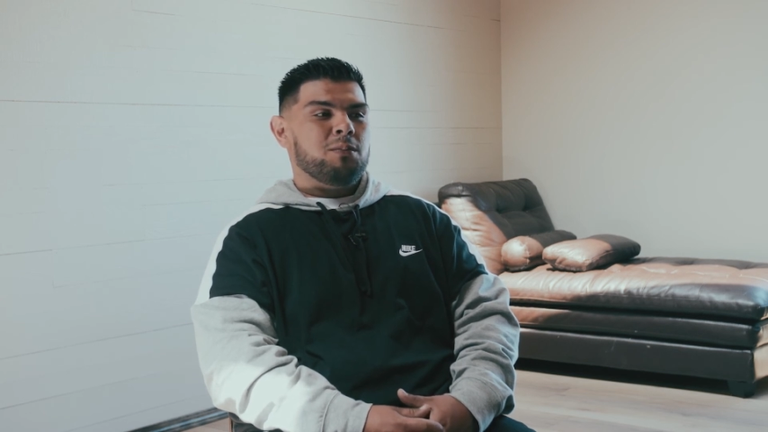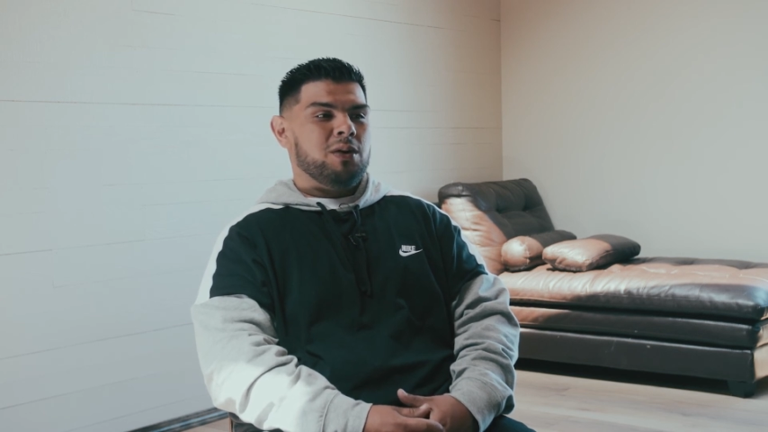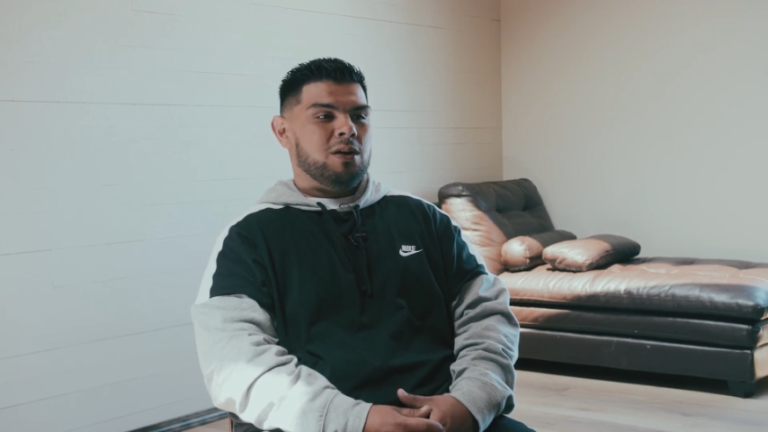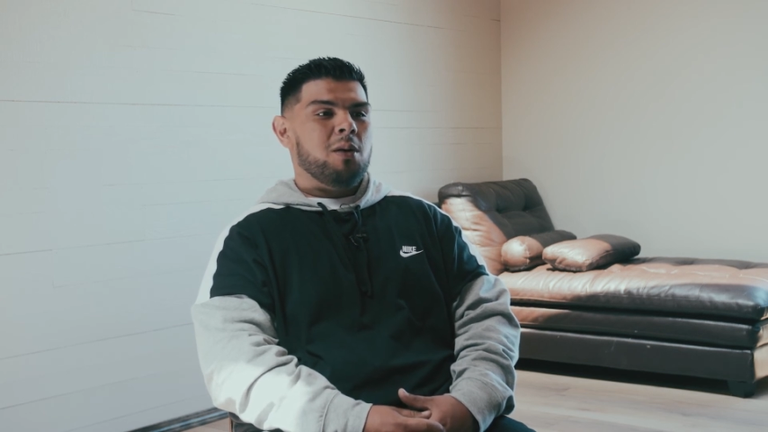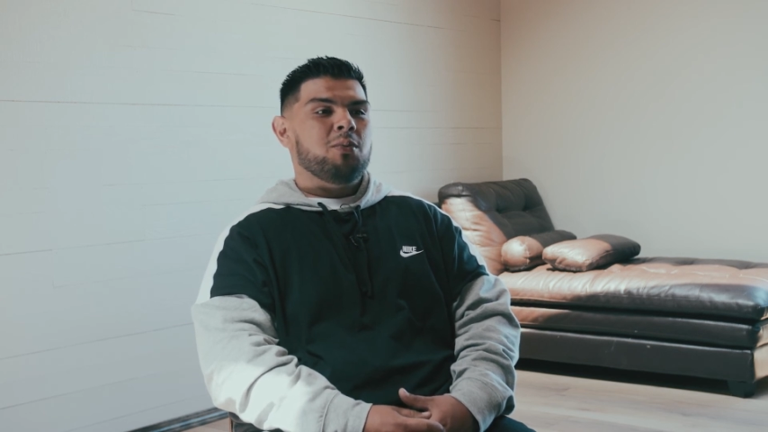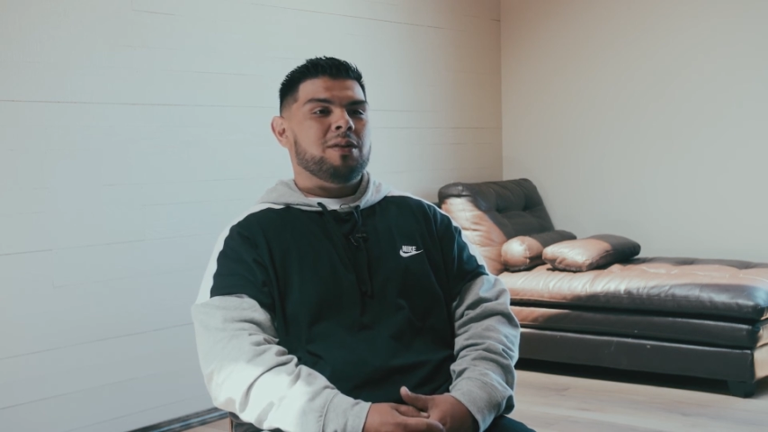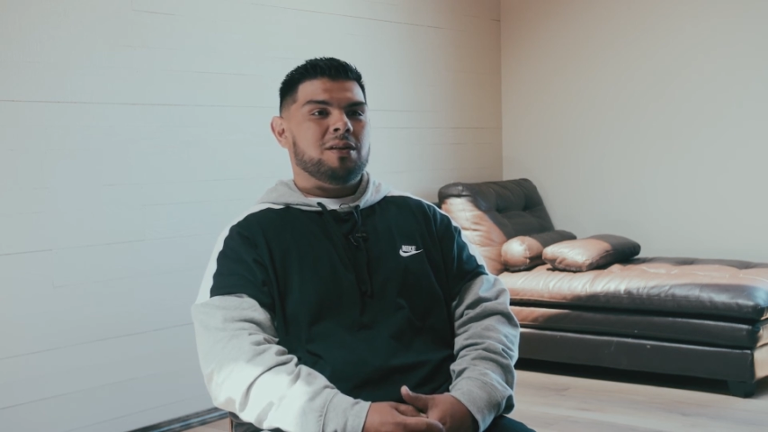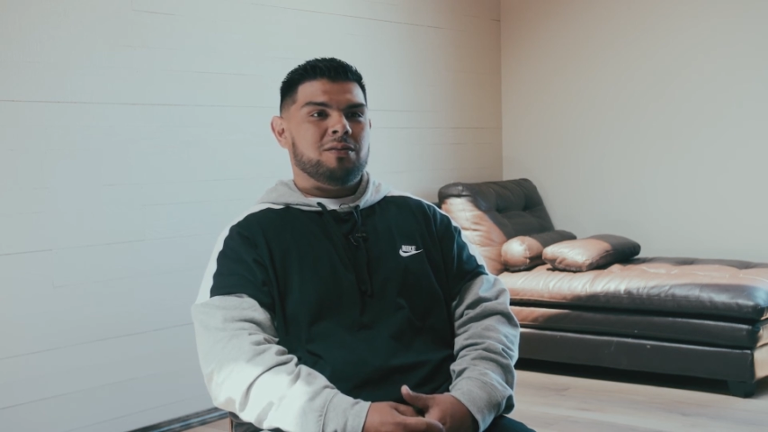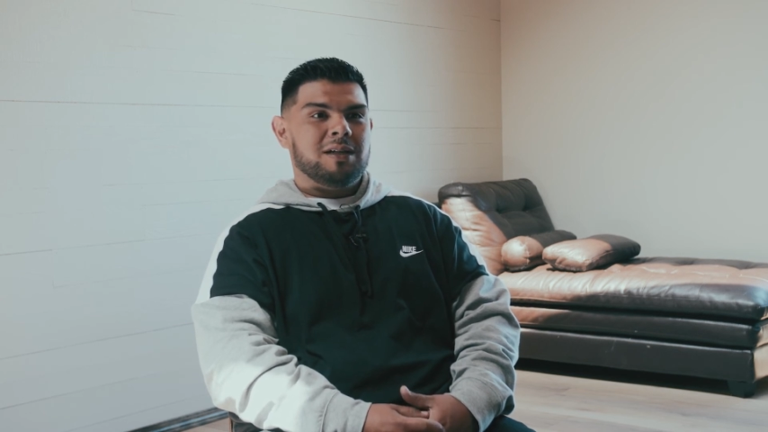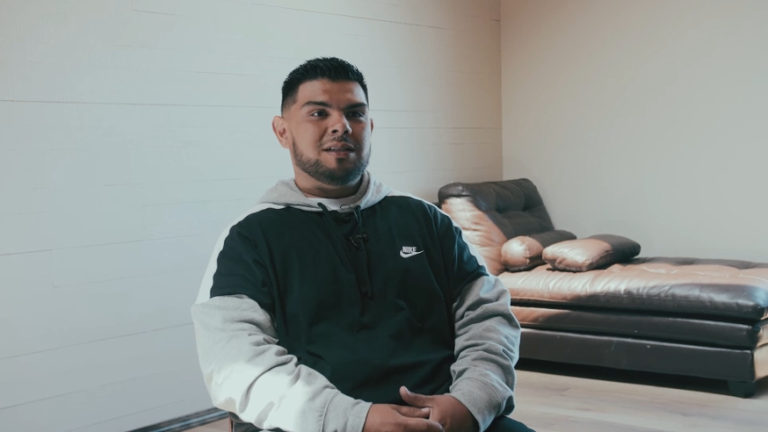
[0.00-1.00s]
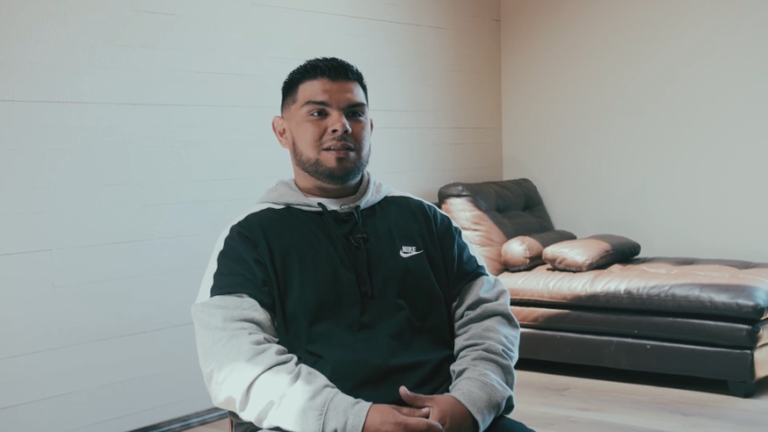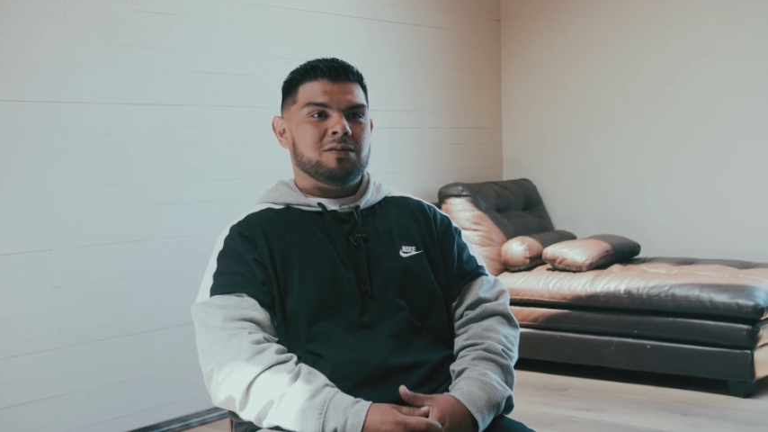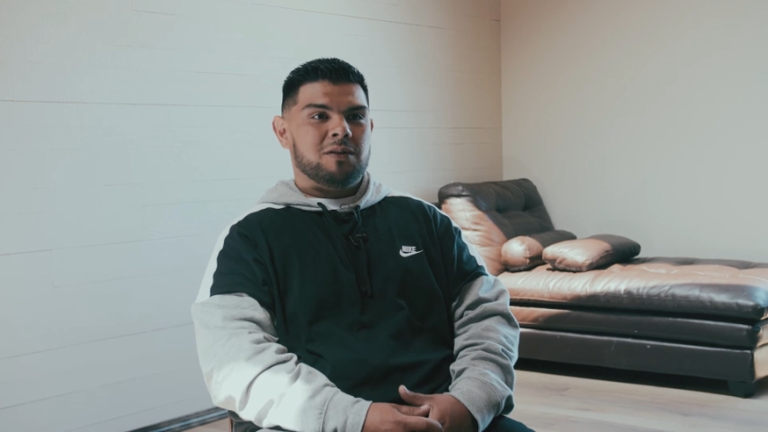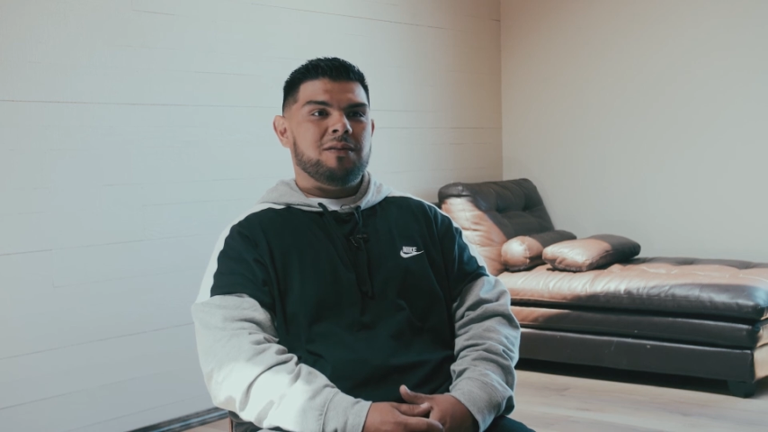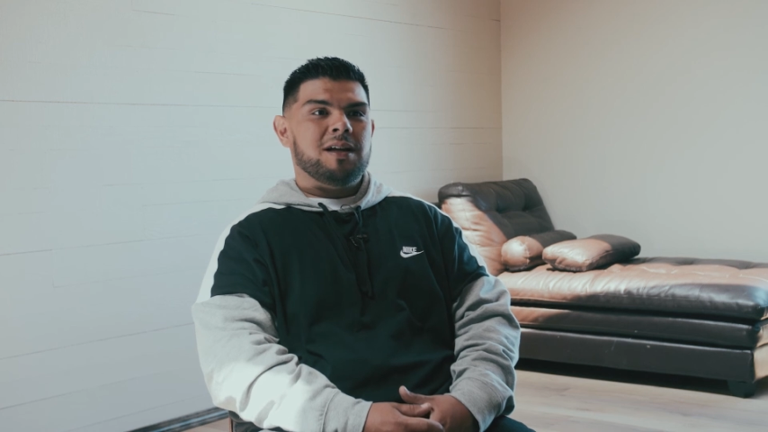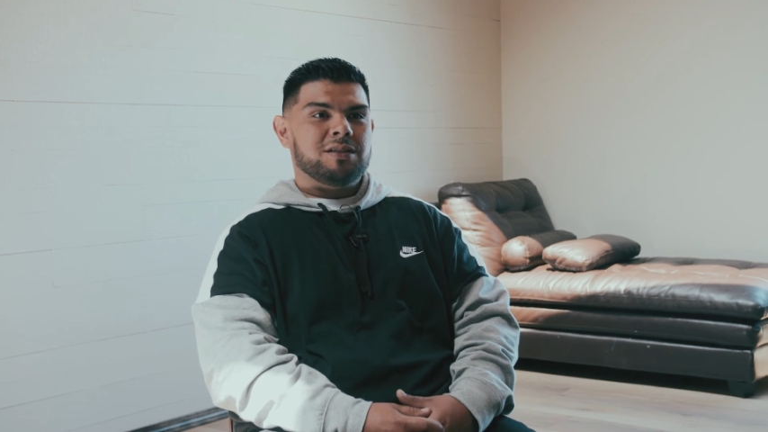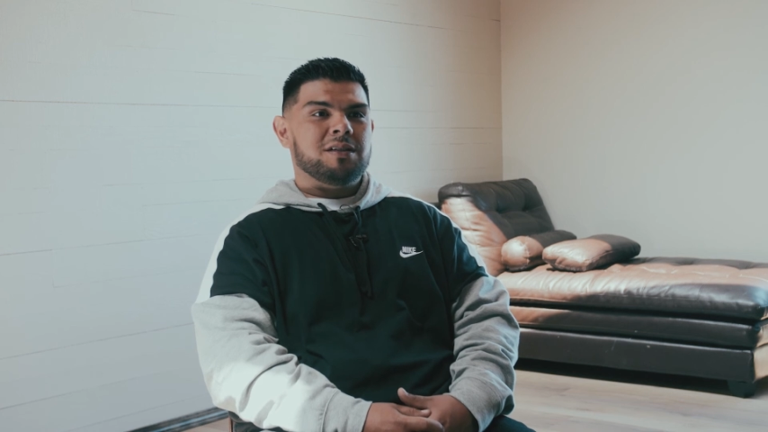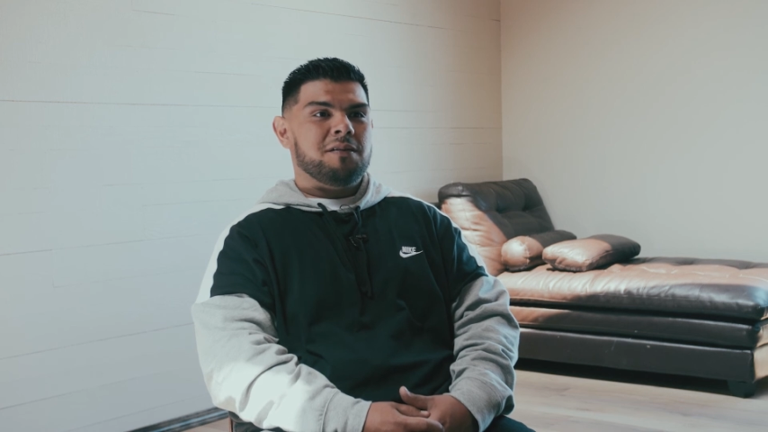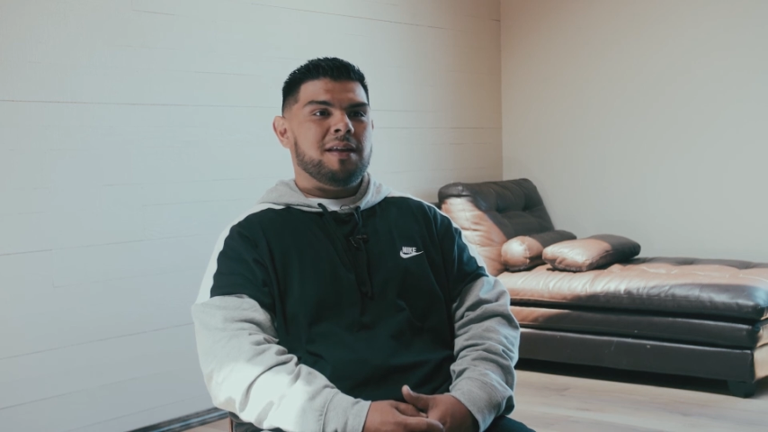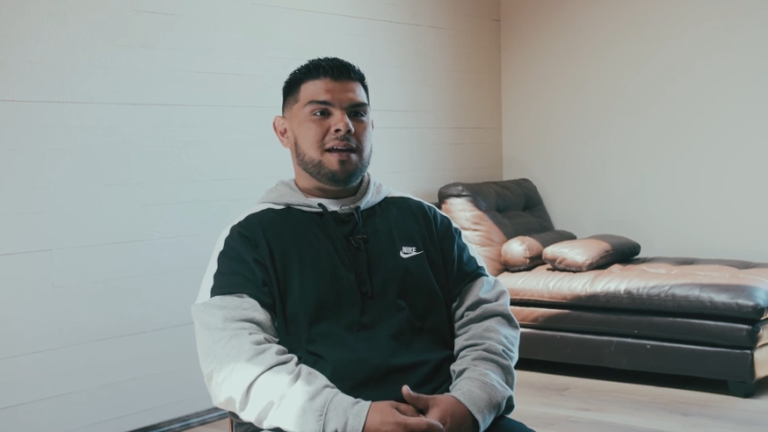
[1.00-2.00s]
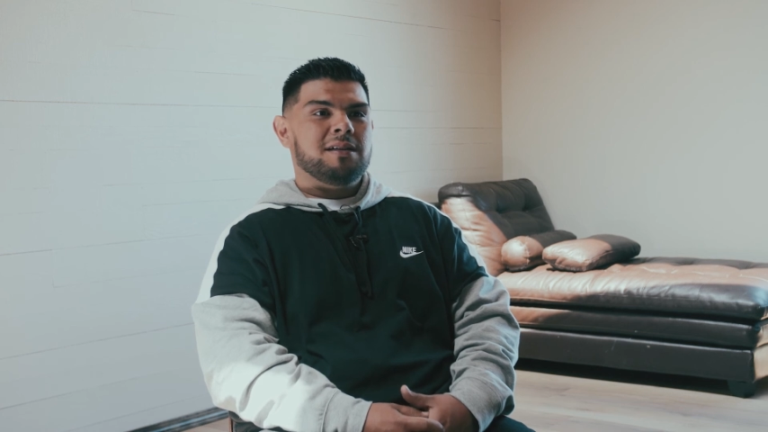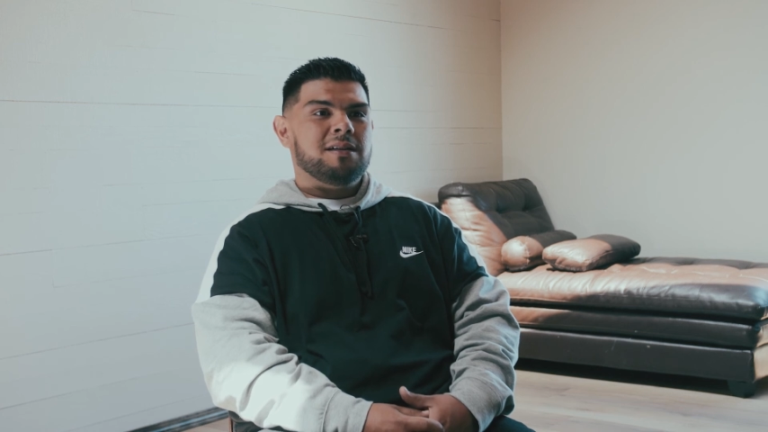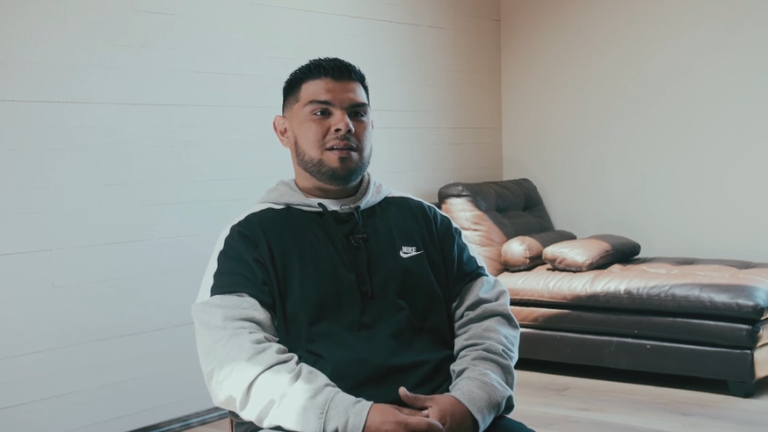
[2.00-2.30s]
Putting hope within reach is a reflection of that.